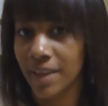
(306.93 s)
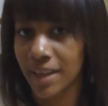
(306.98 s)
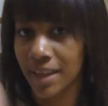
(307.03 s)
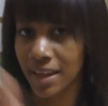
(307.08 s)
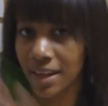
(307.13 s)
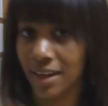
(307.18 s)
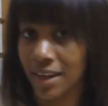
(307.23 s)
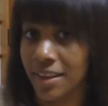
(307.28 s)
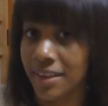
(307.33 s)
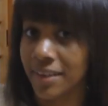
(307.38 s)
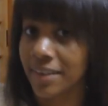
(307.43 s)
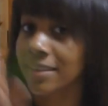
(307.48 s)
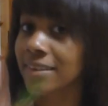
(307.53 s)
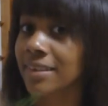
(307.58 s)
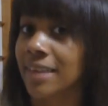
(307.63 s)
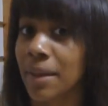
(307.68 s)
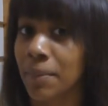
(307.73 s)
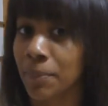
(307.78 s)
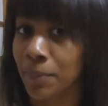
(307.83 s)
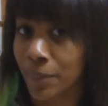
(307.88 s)
And another
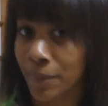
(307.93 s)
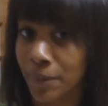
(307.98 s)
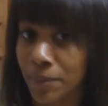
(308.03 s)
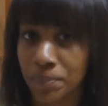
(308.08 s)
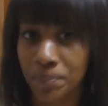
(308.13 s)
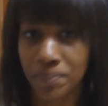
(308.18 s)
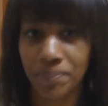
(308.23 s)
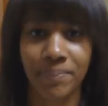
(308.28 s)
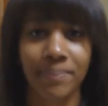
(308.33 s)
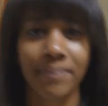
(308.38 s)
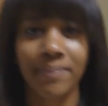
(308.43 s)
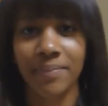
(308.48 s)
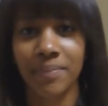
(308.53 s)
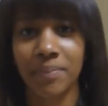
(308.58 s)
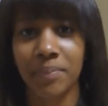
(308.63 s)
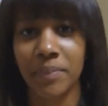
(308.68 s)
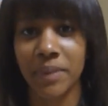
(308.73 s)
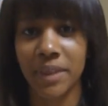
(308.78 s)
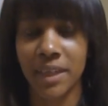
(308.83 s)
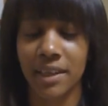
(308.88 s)
example,
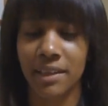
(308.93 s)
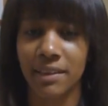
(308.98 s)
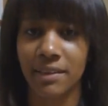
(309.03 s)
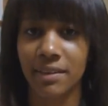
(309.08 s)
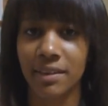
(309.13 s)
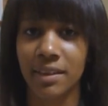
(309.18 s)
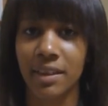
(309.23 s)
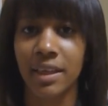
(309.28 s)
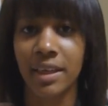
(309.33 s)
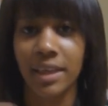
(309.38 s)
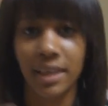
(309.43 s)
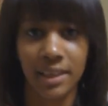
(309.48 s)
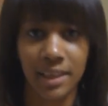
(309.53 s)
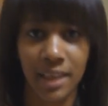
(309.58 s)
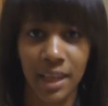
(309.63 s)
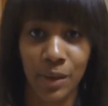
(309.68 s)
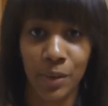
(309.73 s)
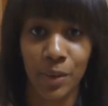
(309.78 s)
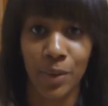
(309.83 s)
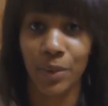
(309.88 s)
because
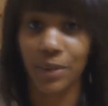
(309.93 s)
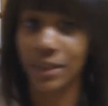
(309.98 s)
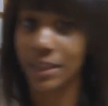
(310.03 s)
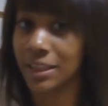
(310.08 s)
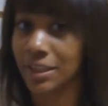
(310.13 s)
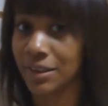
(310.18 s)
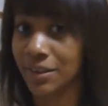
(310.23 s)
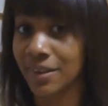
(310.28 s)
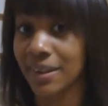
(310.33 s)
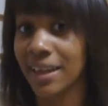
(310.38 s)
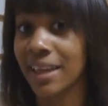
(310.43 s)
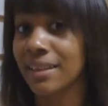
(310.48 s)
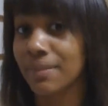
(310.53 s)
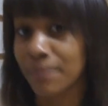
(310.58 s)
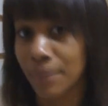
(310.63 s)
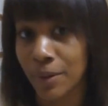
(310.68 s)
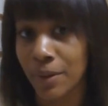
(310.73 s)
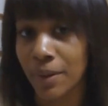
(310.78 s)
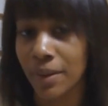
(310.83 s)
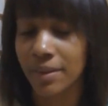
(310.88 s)
that O and the show has
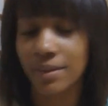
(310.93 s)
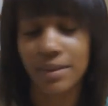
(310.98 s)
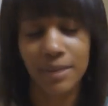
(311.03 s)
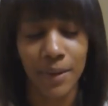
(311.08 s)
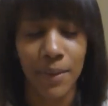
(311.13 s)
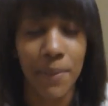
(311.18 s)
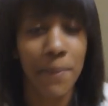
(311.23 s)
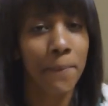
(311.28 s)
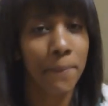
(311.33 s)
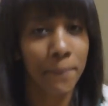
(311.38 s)
both, so.